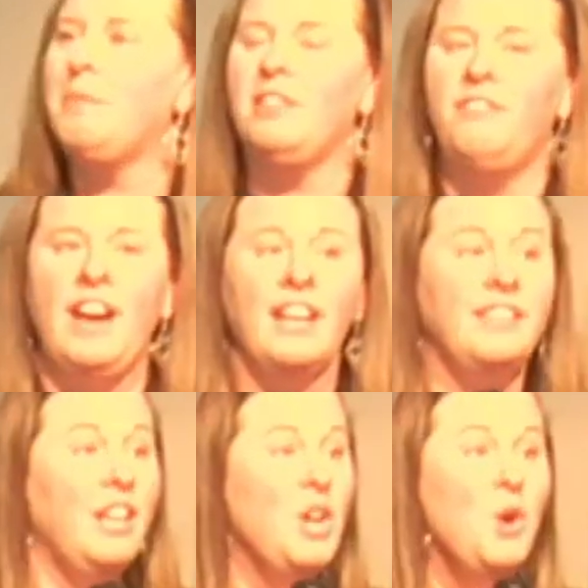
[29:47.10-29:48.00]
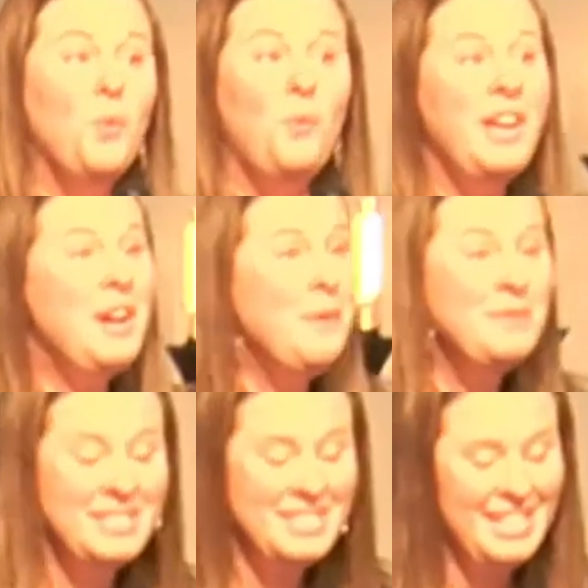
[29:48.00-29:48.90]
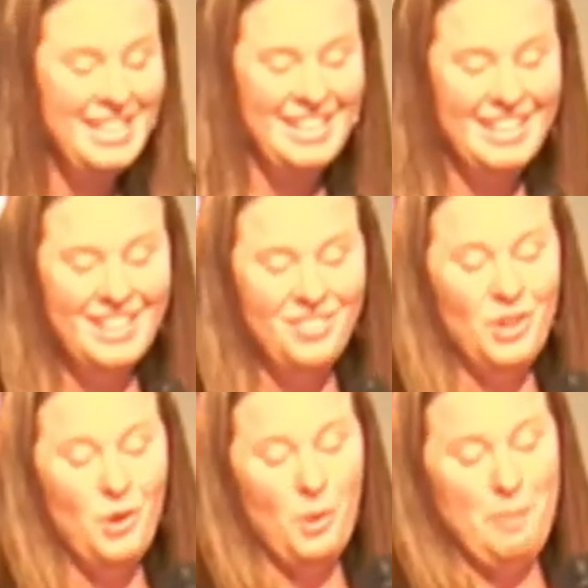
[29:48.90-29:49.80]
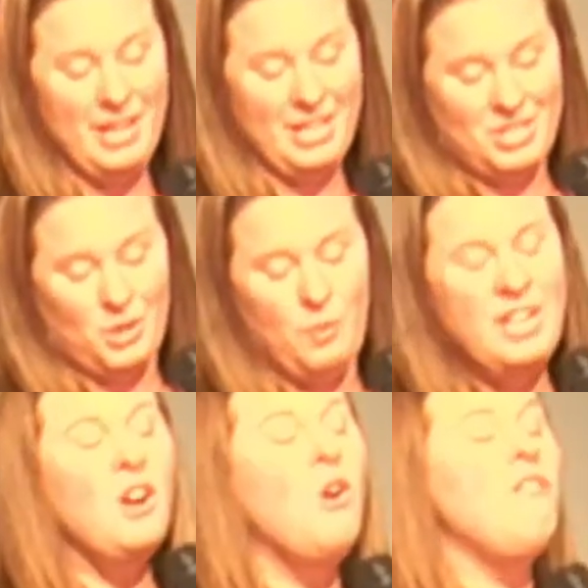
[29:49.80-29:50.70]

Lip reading: the fact that we don't see the whole picture. We don't